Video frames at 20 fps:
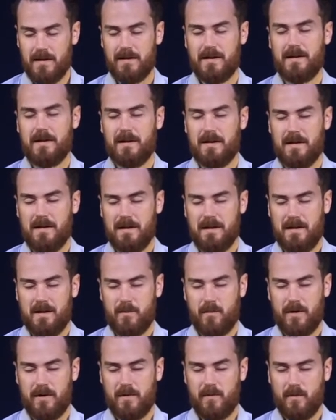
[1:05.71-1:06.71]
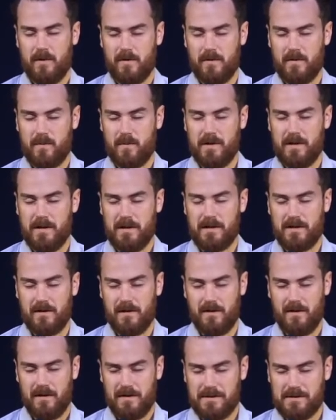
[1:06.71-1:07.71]
I pray that we would be
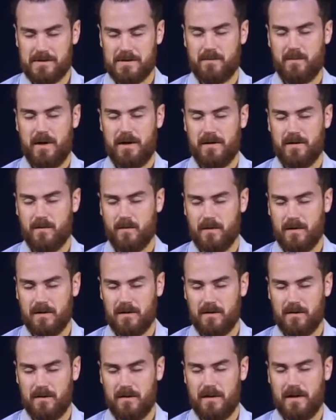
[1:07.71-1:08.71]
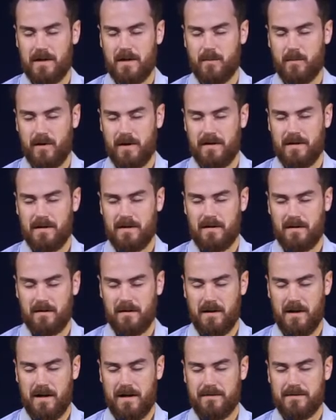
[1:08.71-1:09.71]
encouraged by your word, Lord, and I pray that our
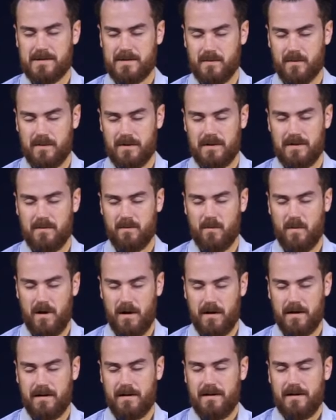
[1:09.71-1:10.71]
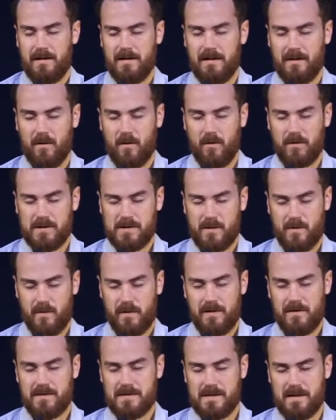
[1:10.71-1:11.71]
lives would walk in accordance with what
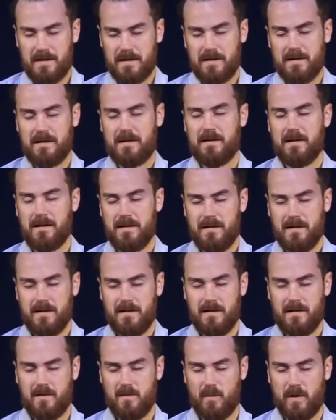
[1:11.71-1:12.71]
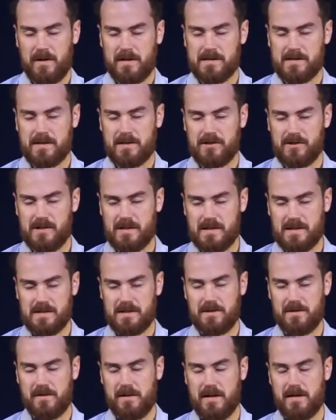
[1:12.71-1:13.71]
you say. pray these things, Jesus, in
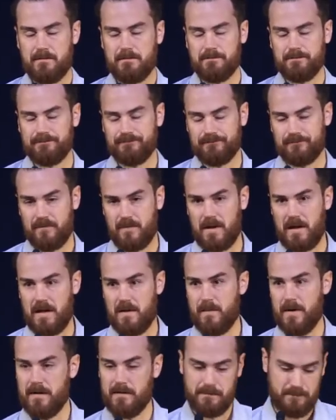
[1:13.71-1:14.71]
your name. Amen.